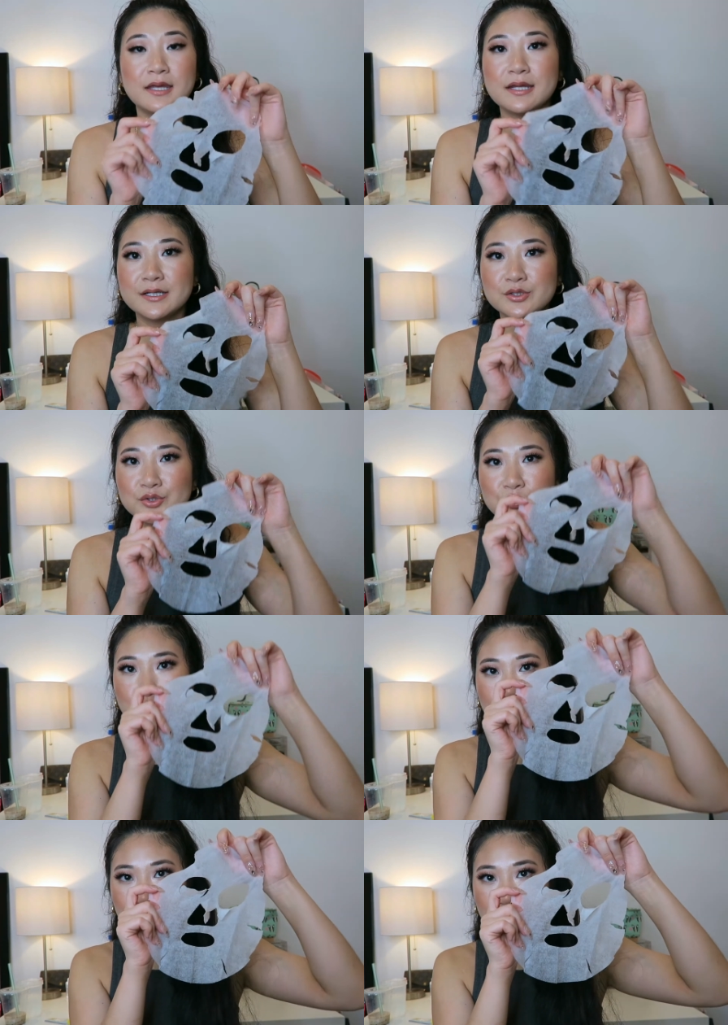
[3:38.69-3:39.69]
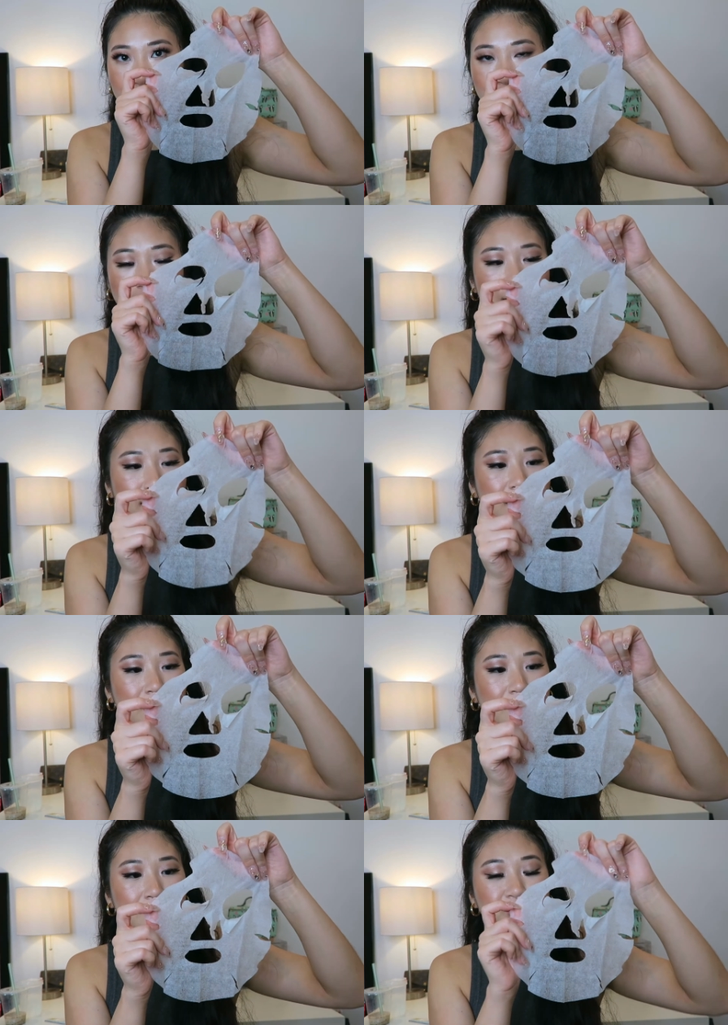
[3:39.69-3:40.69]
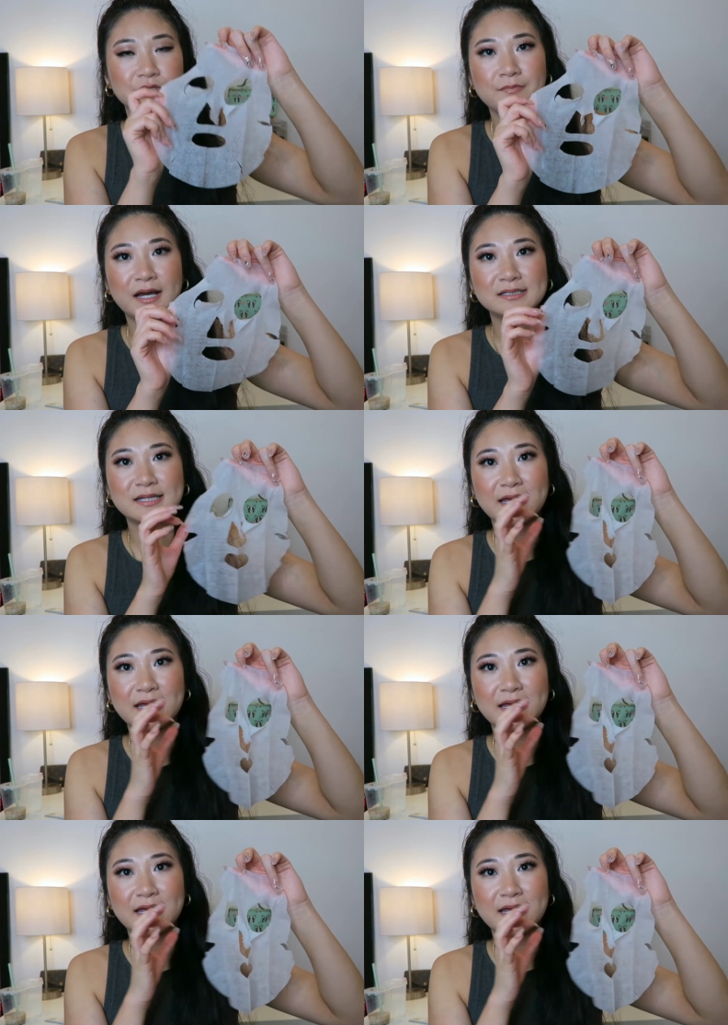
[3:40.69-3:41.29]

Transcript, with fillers: It is to a sheet mask